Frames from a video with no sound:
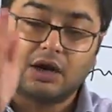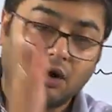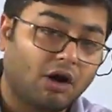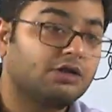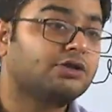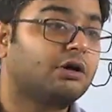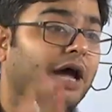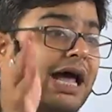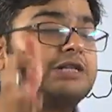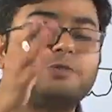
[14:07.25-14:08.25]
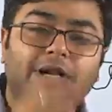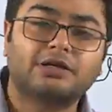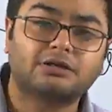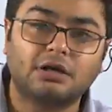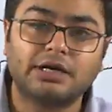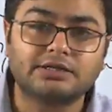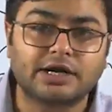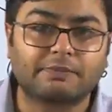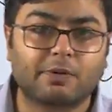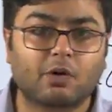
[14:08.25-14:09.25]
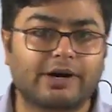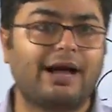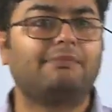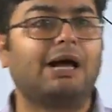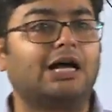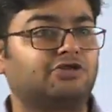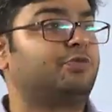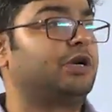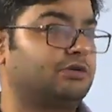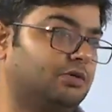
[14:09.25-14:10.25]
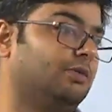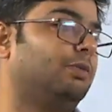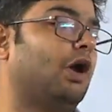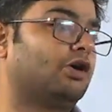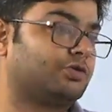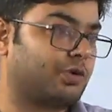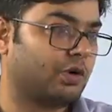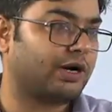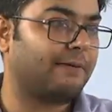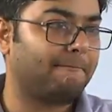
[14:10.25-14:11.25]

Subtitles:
Also, aspirational district program, aspirational blocks program.